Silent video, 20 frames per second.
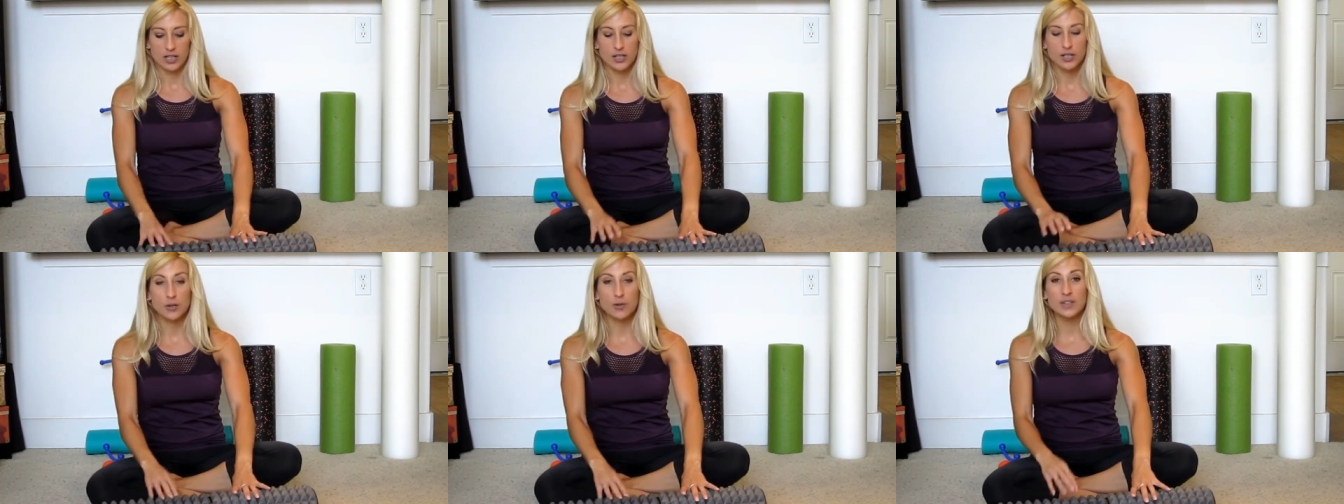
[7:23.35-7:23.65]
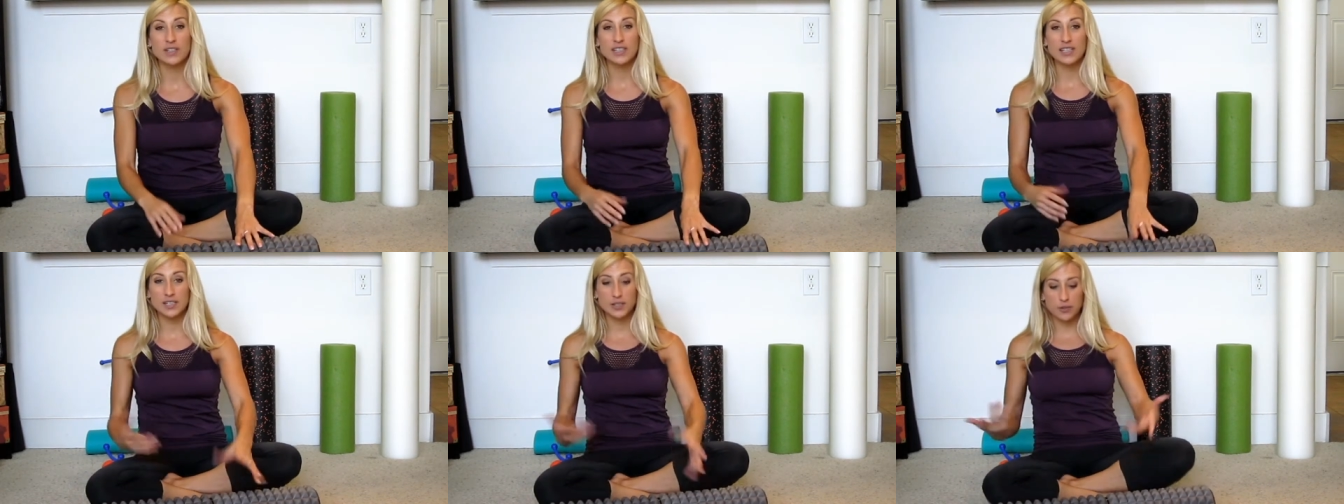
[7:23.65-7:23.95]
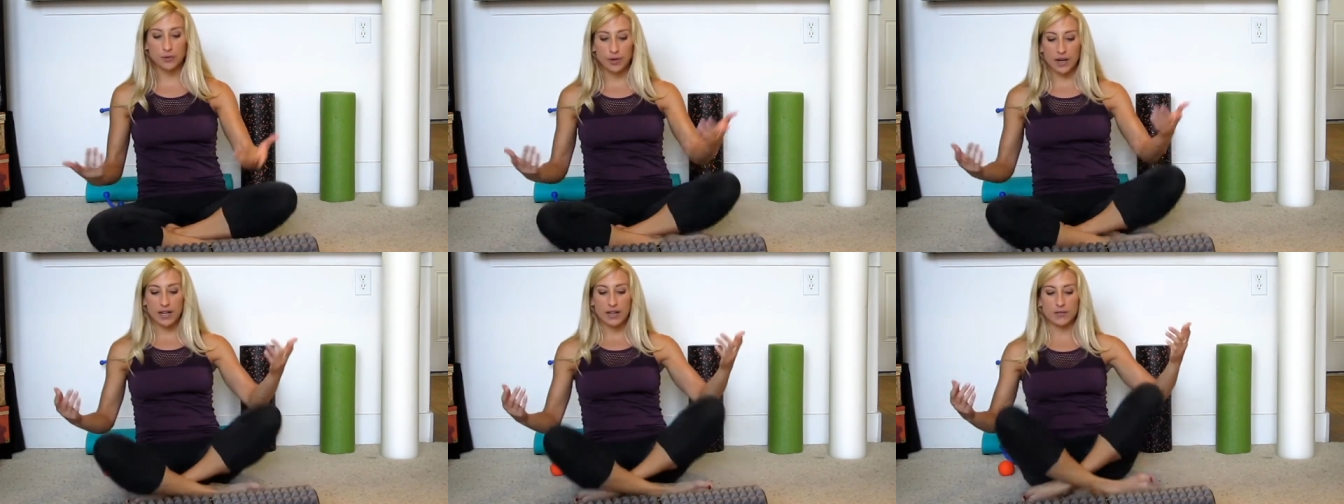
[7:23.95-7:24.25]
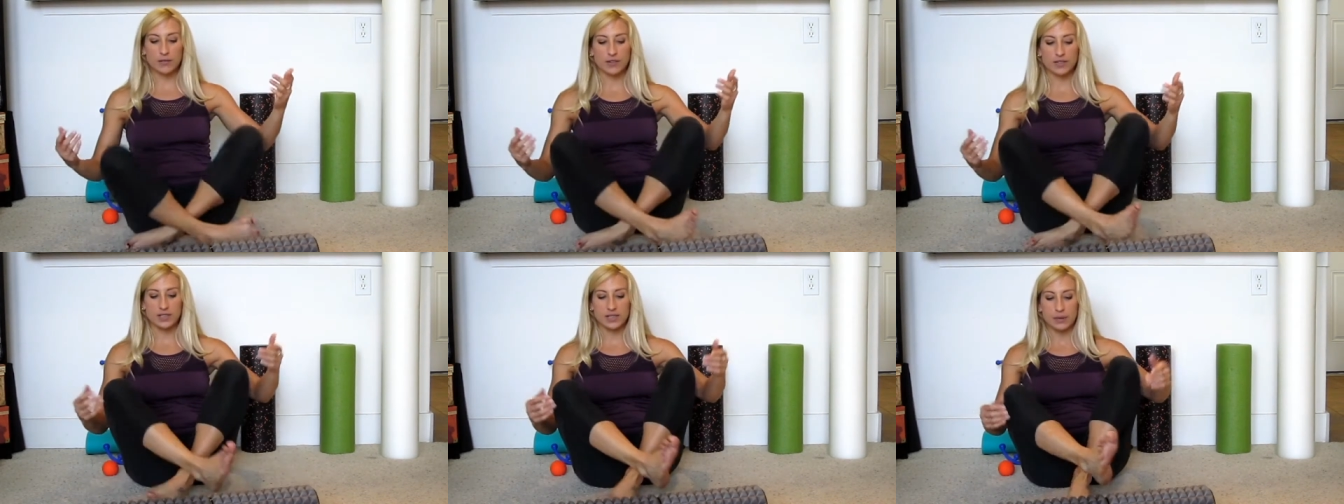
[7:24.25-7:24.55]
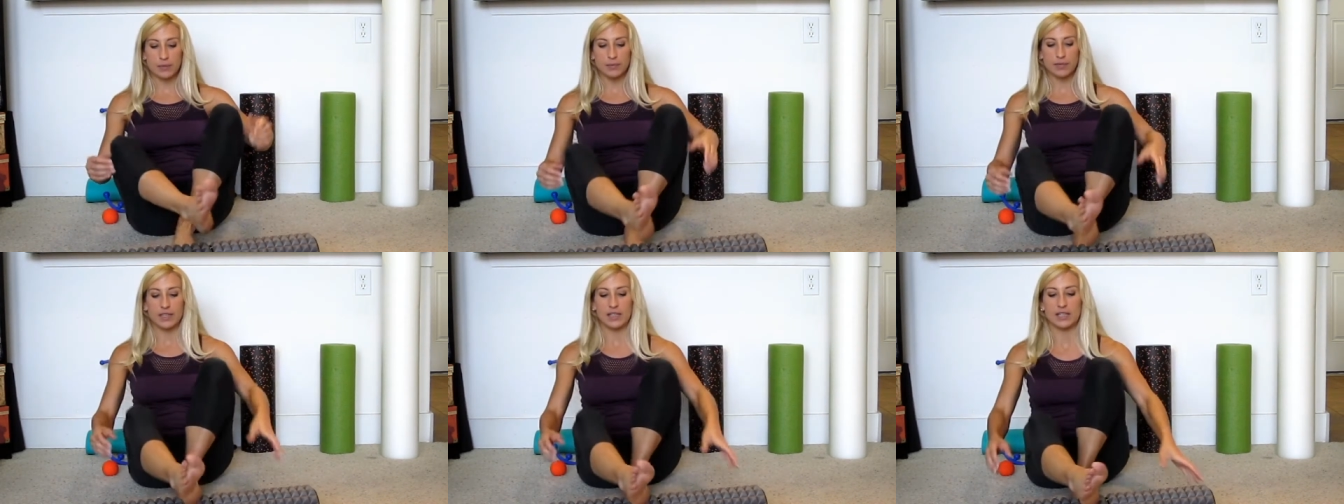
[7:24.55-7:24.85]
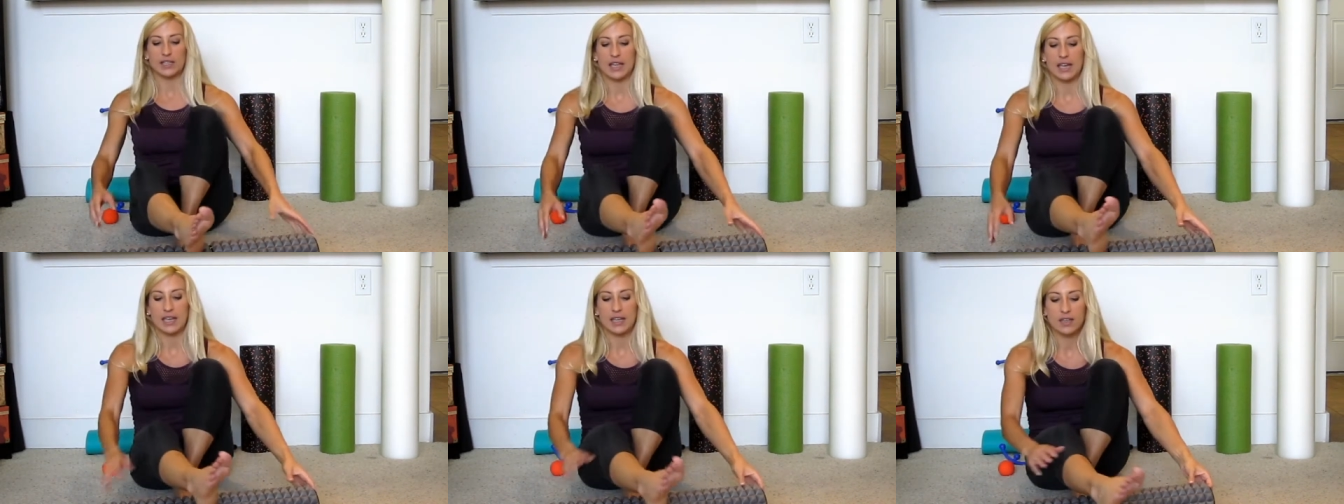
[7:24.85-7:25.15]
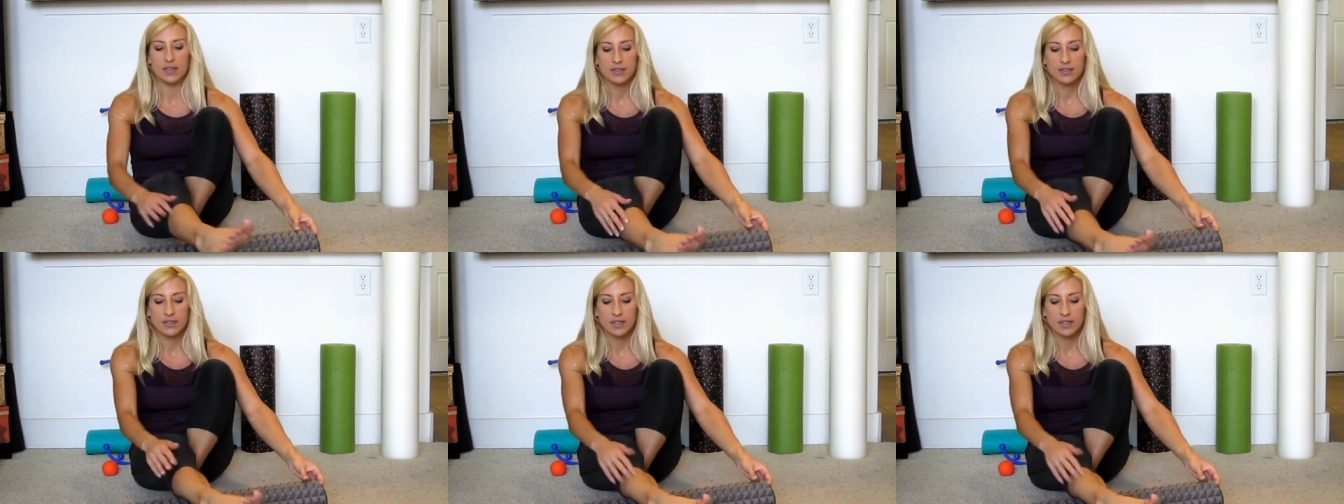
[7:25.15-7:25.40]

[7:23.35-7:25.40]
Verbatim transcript: So this is great for something like